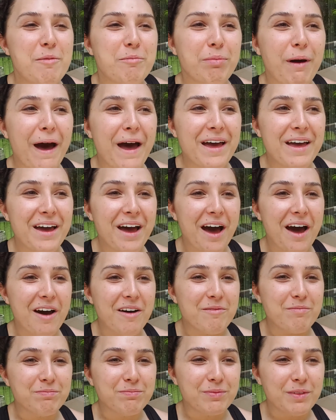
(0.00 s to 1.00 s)
But
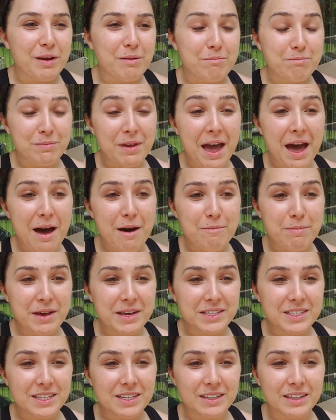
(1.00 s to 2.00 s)
um, yeah,
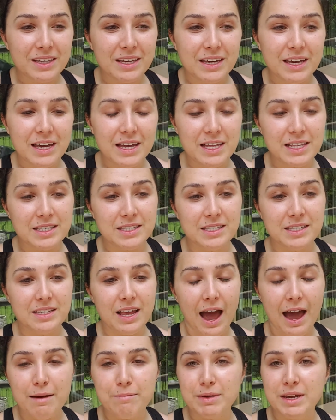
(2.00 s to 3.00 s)
basically it's
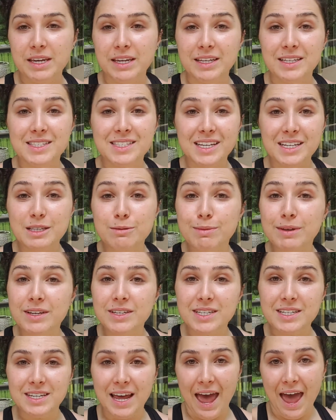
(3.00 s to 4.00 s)
I'm eating six
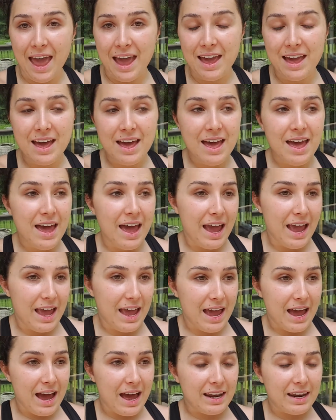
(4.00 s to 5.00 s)
meals a day
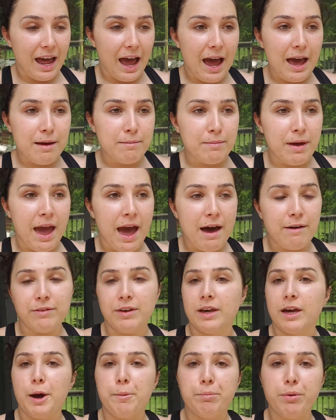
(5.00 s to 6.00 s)
and I'm
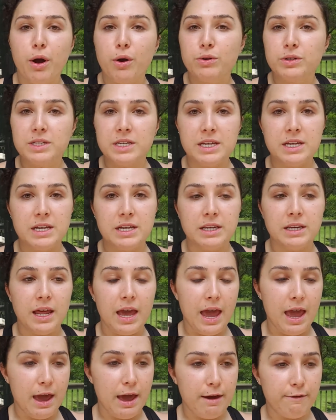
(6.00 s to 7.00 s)
having a protein,
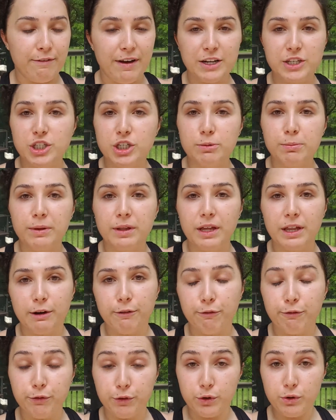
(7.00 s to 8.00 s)
a vegetable, and a
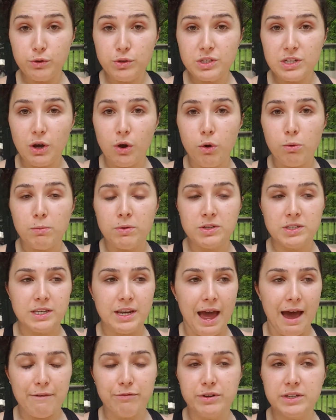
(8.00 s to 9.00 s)
fruit almost
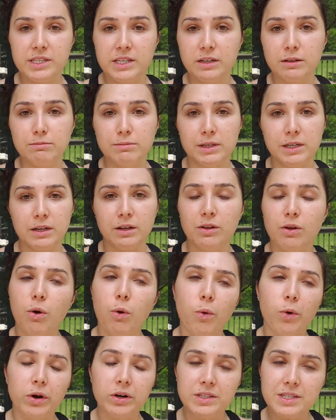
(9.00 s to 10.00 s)
in every single meal,
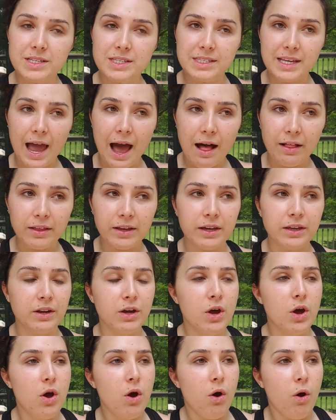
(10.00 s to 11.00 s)
or it's a salad
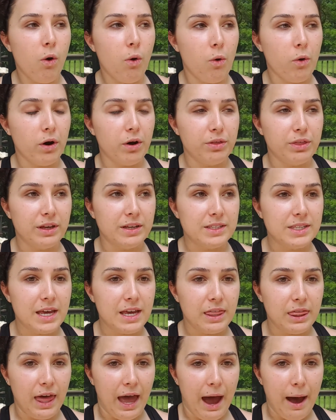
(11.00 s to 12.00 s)
or things
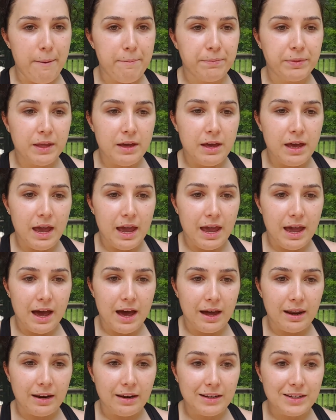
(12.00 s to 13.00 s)
like that.
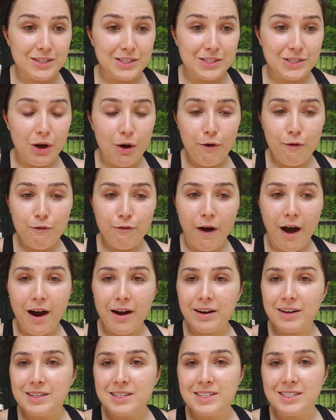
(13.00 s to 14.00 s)
And so
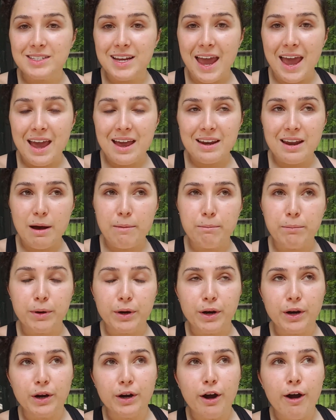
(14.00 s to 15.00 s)
far it's day
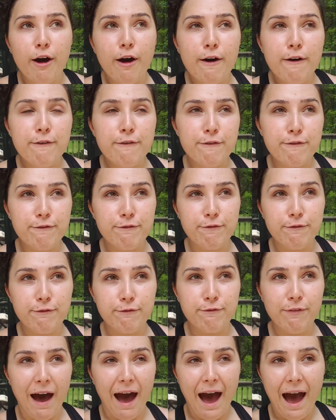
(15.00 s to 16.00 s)
number
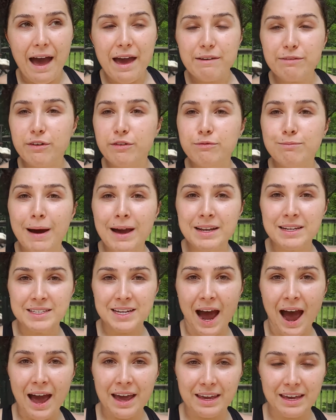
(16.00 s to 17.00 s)
five of my
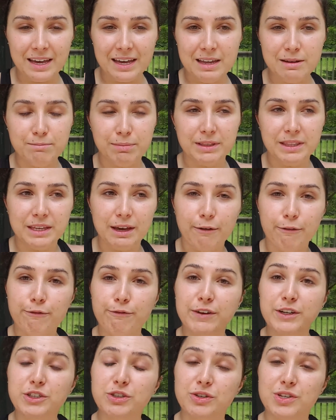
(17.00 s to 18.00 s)
diet, but the
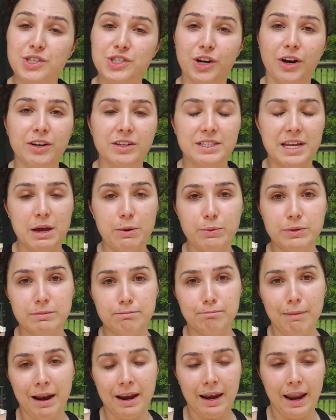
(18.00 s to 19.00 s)
official start date was
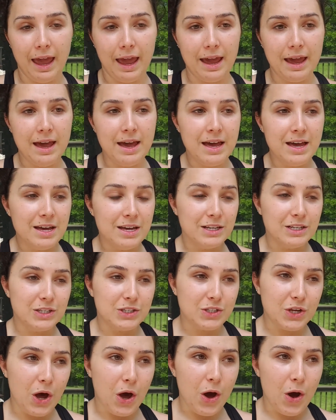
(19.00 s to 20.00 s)
Monday.
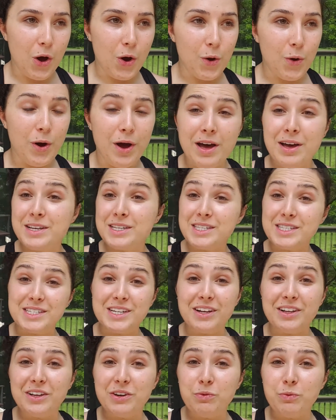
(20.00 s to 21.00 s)
So,
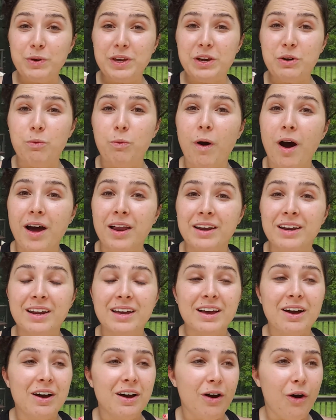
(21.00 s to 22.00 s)
still in week one,
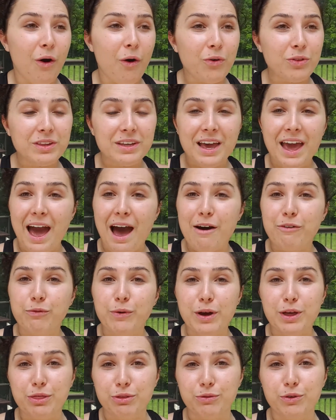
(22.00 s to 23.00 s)
only
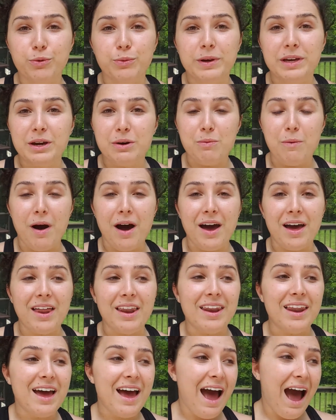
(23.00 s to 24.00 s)
halfway through week
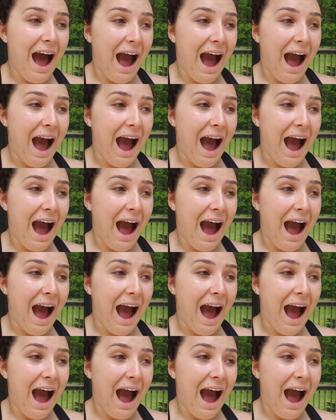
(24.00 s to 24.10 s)
one.